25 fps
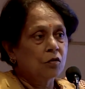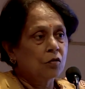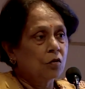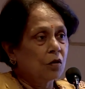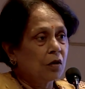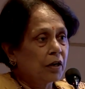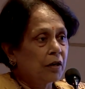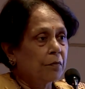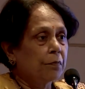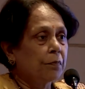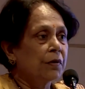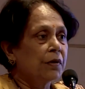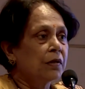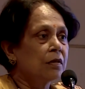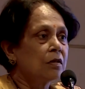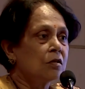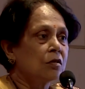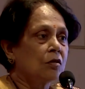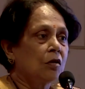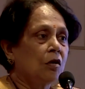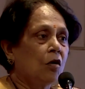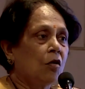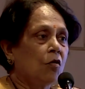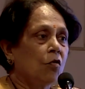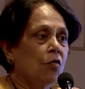all depends
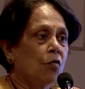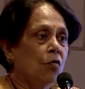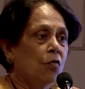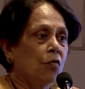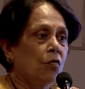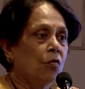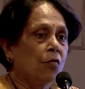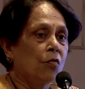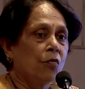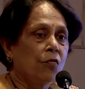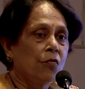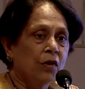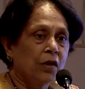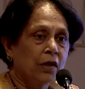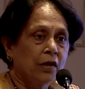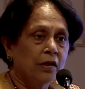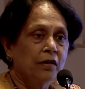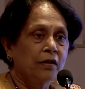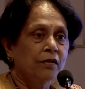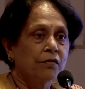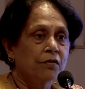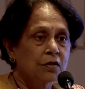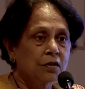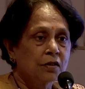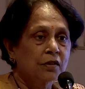how we are
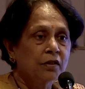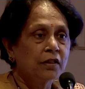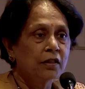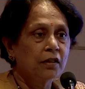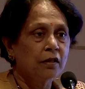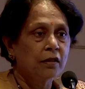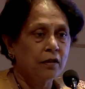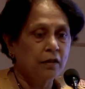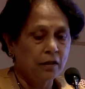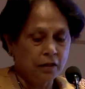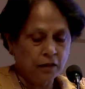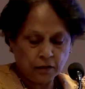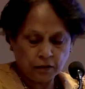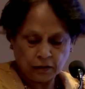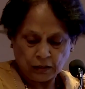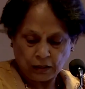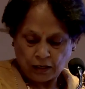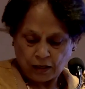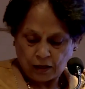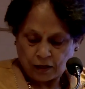interested in it.